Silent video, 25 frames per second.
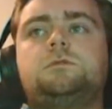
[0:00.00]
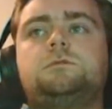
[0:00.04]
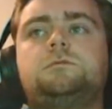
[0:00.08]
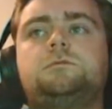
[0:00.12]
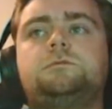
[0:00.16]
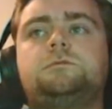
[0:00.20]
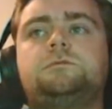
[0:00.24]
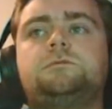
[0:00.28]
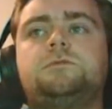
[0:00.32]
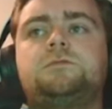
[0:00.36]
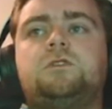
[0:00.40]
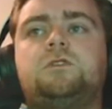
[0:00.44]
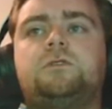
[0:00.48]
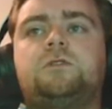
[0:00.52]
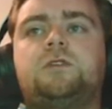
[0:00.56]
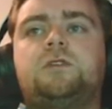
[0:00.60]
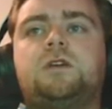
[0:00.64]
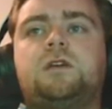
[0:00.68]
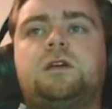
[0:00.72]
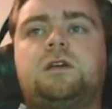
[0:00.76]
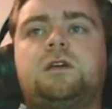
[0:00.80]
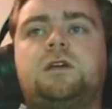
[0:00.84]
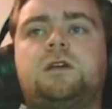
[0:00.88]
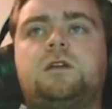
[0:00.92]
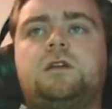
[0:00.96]
Don't think
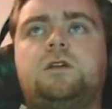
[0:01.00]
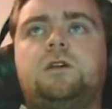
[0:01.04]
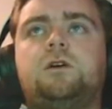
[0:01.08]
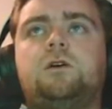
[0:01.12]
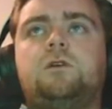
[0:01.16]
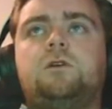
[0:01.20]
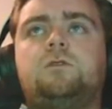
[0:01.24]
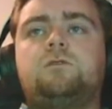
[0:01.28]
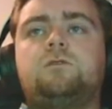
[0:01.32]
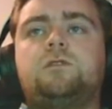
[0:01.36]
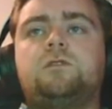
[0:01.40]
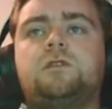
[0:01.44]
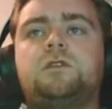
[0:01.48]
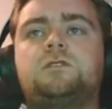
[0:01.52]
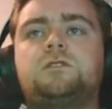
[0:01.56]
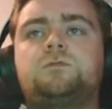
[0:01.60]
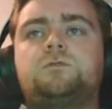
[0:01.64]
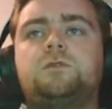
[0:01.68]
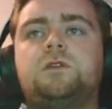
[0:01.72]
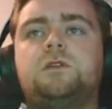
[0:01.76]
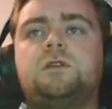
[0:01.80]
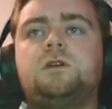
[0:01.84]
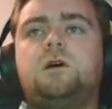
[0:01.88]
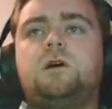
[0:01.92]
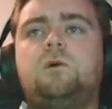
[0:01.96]
I can go for this, but
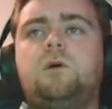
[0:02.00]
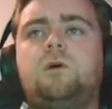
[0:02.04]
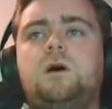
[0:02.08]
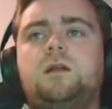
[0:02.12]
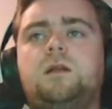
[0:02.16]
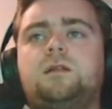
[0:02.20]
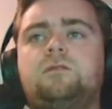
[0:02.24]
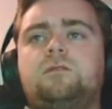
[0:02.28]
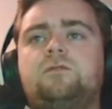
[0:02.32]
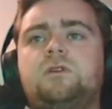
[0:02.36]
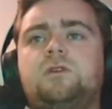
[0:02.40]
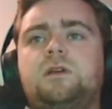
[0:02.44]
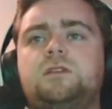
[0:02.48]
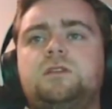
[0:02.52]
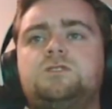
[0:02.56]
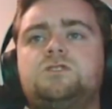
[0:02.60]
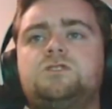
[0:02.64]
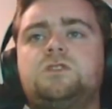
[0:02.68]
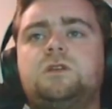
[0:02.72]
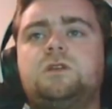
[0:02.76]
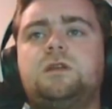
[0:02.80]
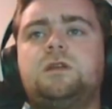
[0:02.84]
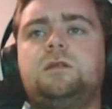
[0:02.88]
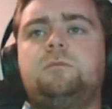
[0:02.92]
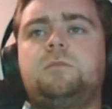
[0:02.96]
you know what? If I
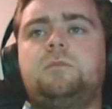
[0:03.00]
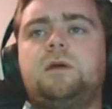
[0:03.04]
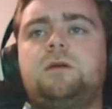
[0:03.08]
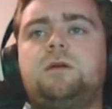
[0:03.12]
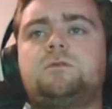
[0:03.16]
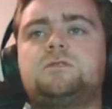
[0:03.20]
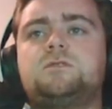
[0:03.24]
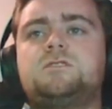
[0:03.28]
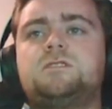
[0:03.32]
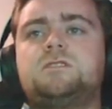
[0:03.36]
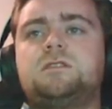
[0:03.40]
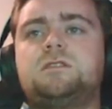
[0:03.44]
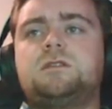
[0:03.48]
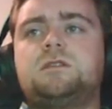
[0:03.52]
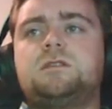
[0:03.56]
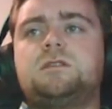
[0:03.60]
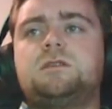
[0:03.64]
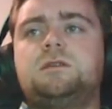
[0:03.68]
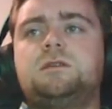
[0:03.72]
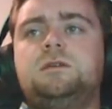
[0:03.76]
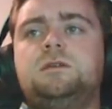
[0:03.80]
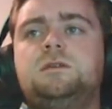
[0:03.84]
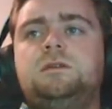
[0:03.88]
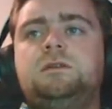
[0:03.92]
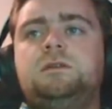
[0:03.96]
try and bounce it,
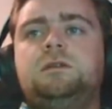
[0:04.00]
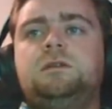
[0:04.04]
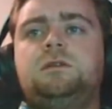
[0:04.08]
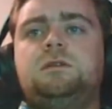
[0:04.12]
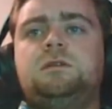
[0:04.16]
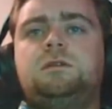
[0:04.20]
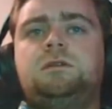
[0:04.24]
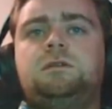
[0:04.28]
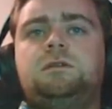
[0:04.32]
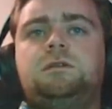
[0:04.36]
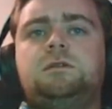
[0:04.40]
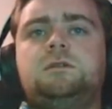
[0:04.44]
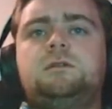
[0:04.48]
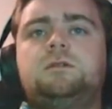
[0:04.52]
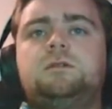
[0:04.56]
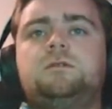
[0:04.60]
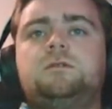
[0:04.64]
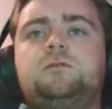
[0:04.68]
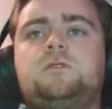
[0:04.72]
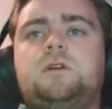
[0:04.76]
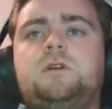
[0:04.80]
if I